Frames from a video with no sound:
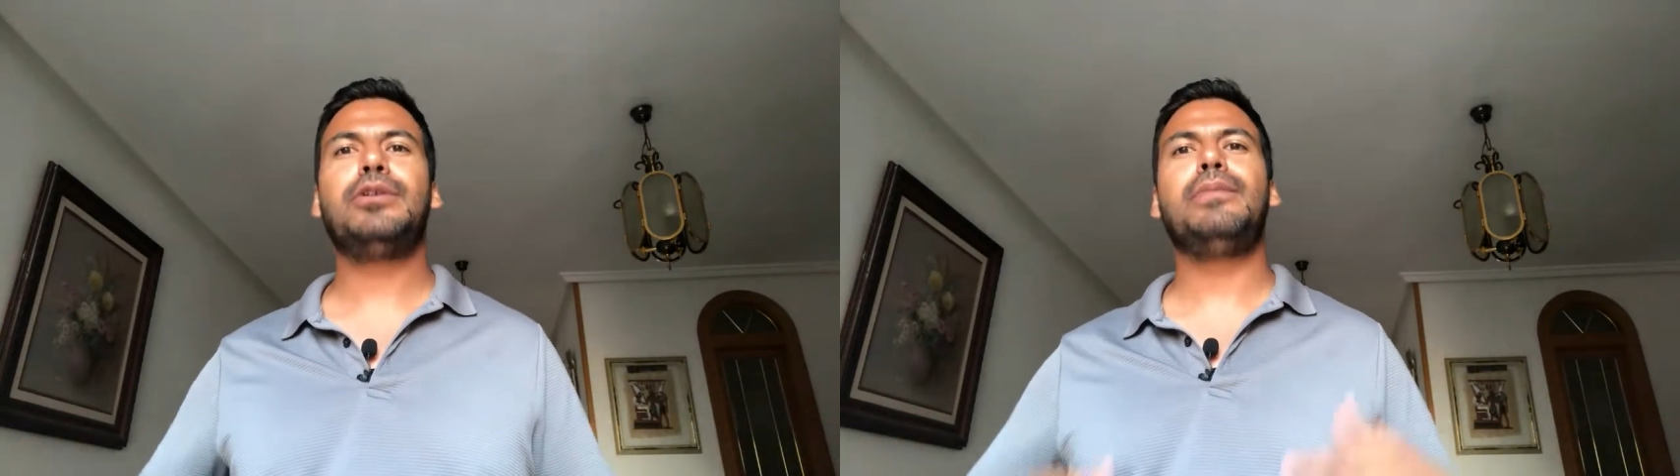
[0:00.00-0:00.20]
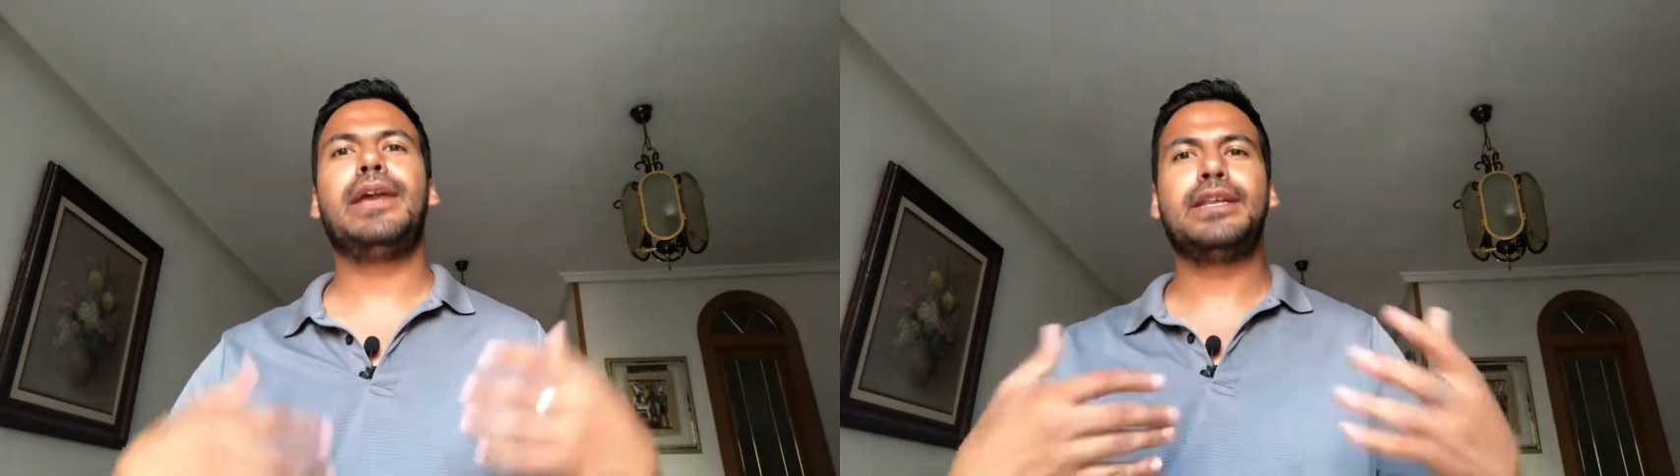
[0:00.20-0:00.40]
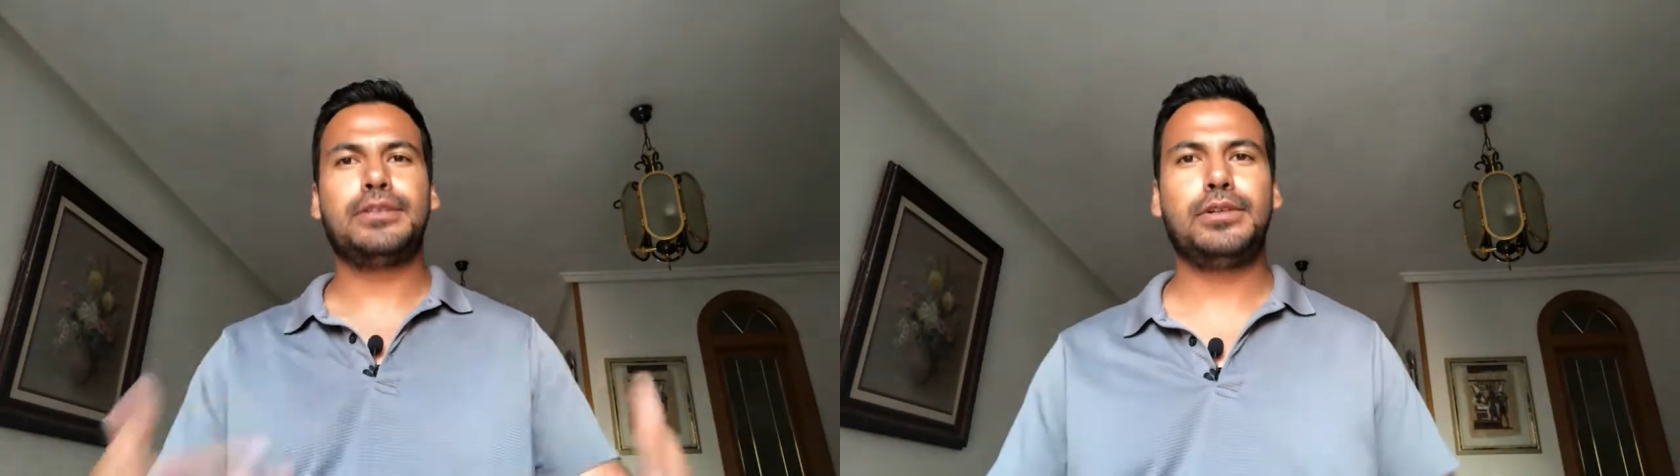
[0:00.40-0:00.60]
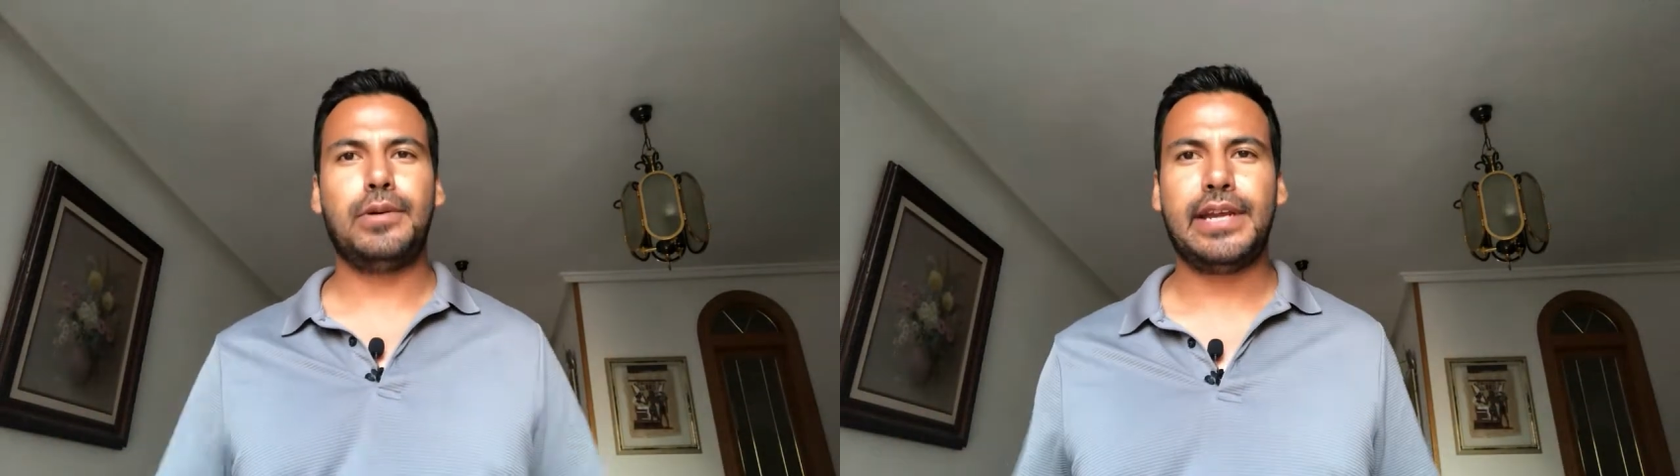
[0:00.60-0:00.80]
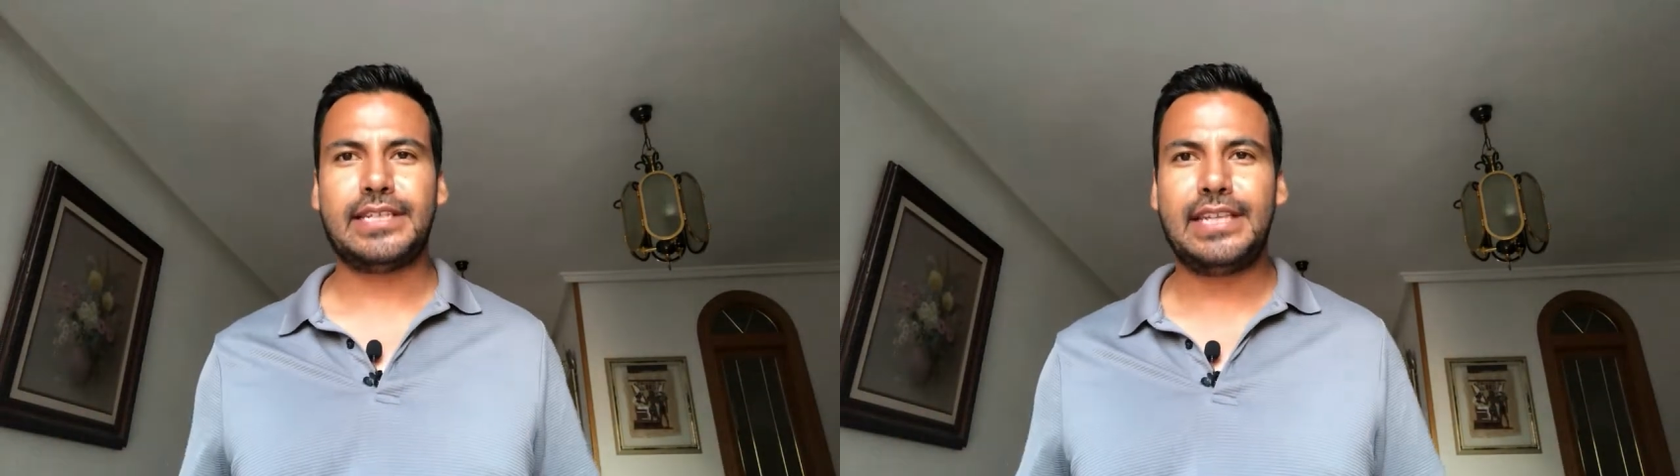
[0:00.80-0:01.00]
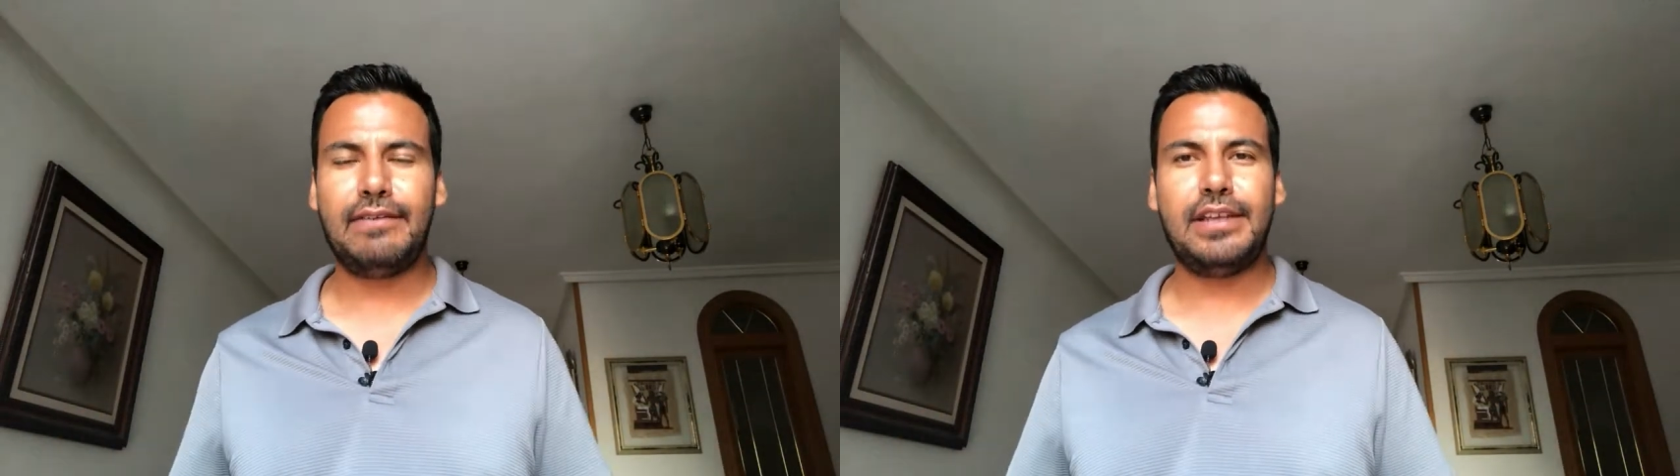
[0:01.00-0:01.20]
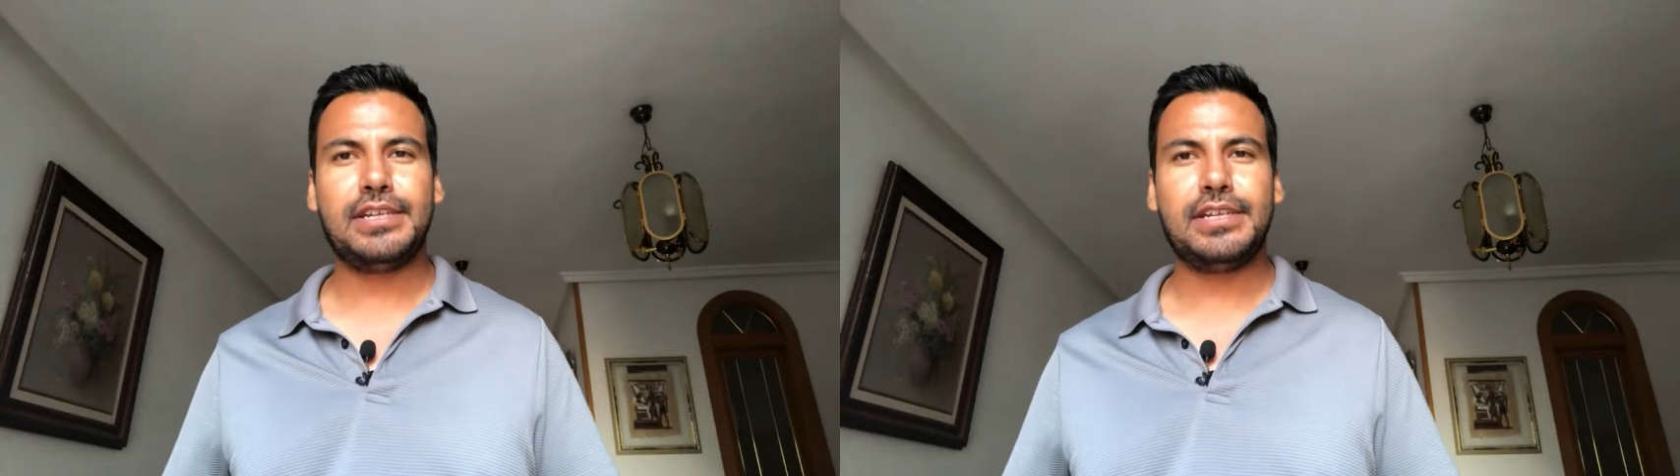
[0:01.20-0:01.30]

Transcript: you begin to do an activity.